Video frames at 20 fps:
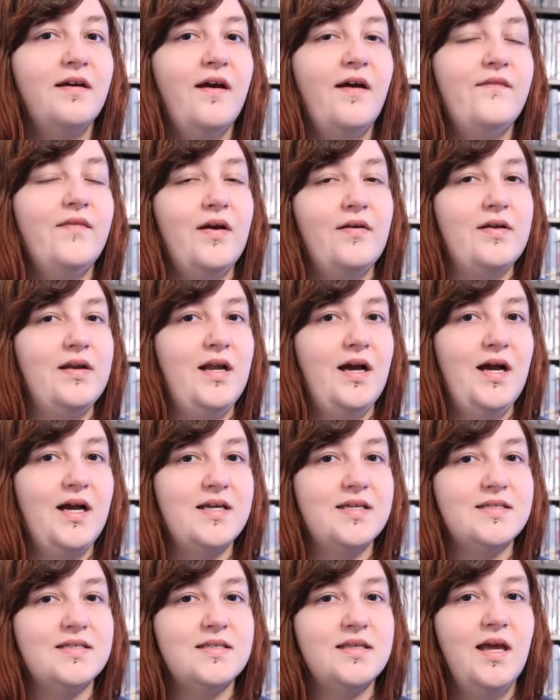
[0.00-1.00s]
very
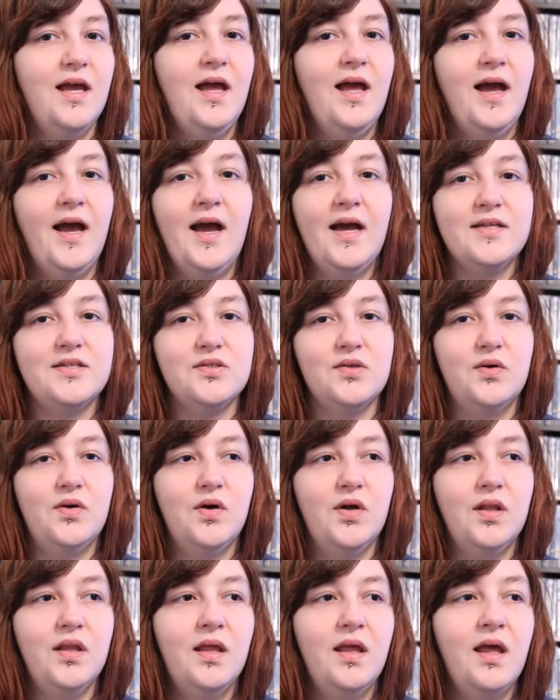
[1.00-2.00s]
nice at
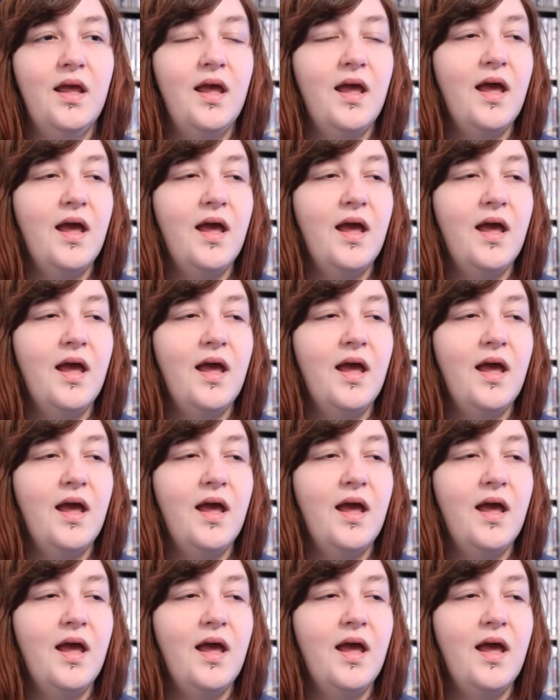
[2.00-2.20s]
all.